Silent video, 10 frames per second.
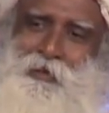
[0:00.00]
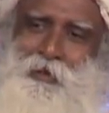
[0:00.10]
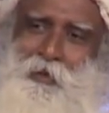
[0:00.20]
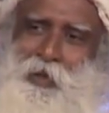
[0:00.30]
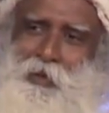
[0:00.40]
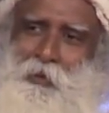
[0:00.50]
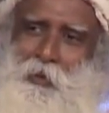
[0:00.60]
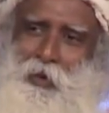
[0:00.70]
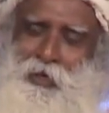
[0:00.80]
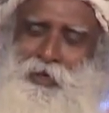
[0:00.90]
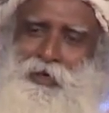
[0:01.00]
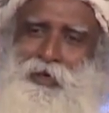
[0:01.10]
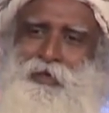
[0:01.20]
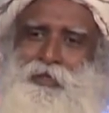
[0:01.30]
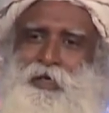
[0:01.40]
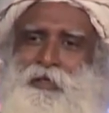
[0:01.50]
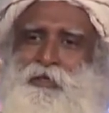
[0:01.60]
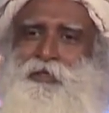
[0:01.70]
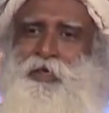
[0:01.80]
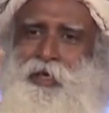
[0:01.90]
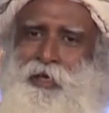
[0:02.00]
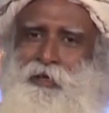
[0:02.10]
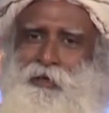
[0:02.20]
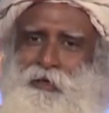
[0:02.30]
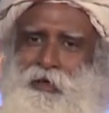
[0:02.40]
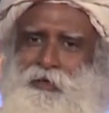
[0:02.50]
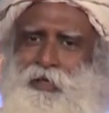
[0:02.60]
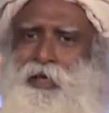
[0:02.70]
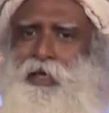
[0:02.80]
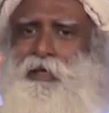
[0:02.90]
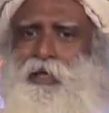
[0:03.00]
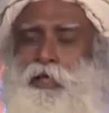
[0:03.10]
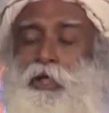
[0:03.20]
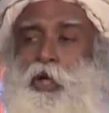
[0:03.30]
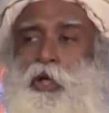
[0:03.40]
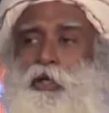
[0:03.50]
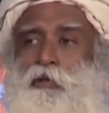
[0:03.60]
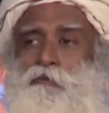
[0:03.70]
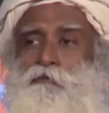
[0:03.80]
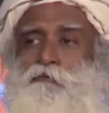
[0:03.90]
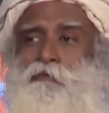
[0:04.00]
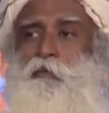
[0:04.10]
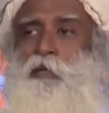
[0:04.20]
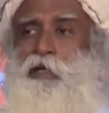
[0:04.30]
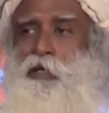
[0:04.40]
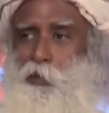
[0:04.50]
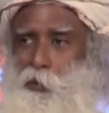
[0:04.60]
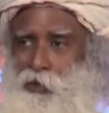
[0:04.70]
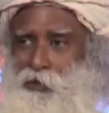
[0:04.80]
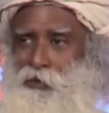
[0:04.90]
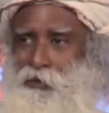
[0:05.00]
So when you're walking an uncharted terrain, a terrain that you're not familiar with,